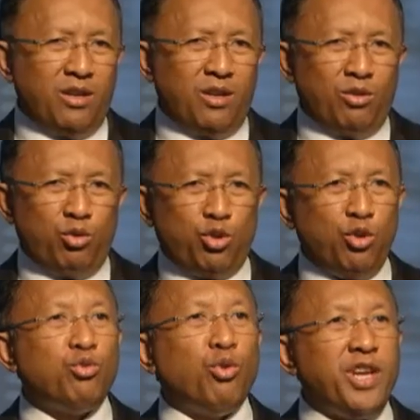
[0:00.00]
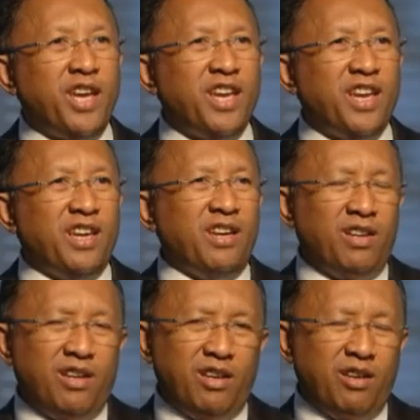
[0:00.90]
to Madagascar
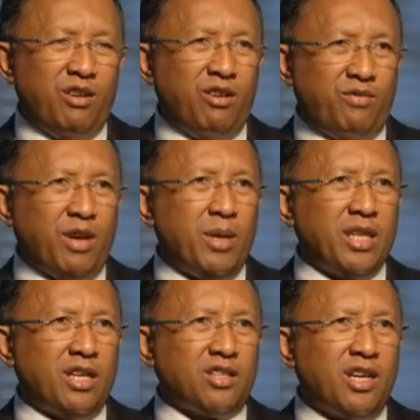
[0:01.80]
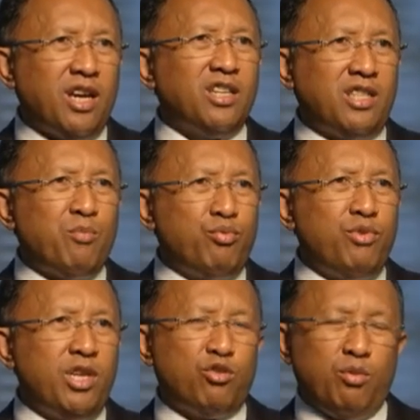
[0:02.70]
as it tries to
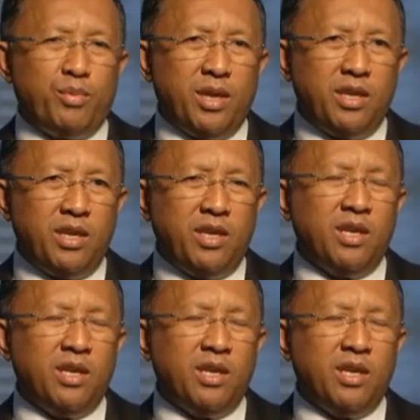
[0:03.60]
pick itself up